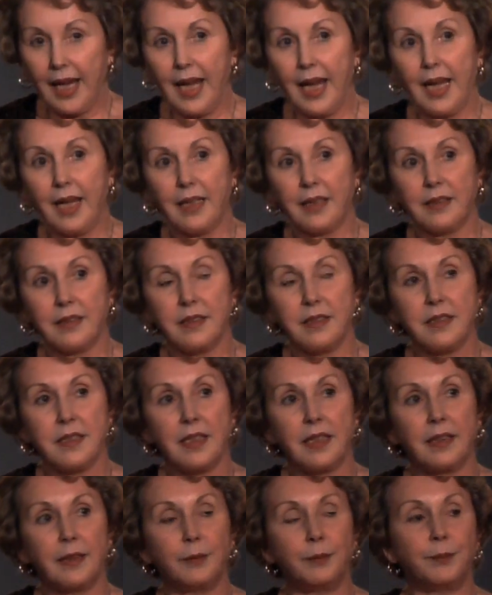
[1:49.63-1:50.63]
and
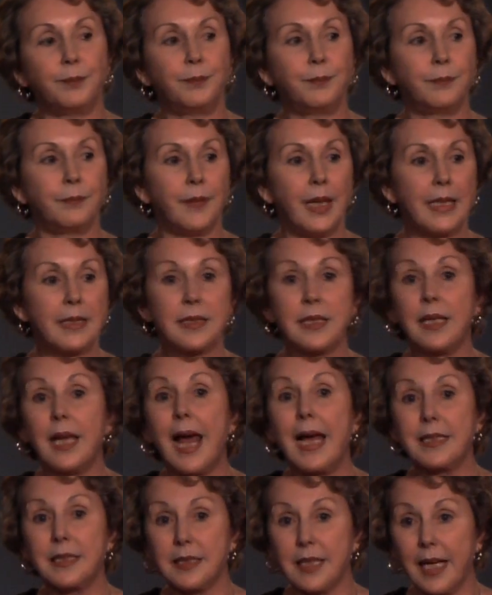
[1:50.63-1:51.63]
it's the
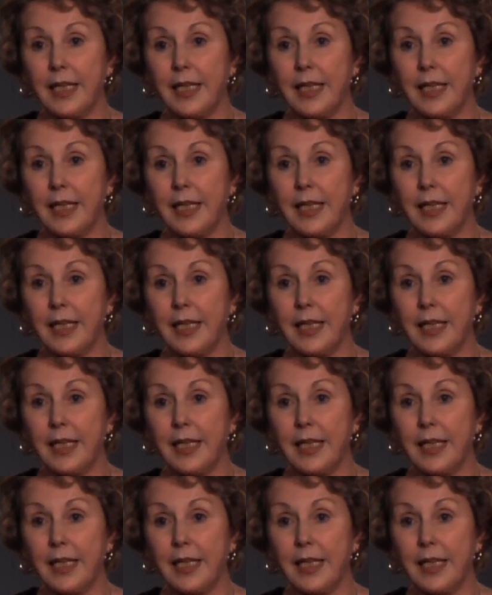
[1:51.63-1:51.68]
last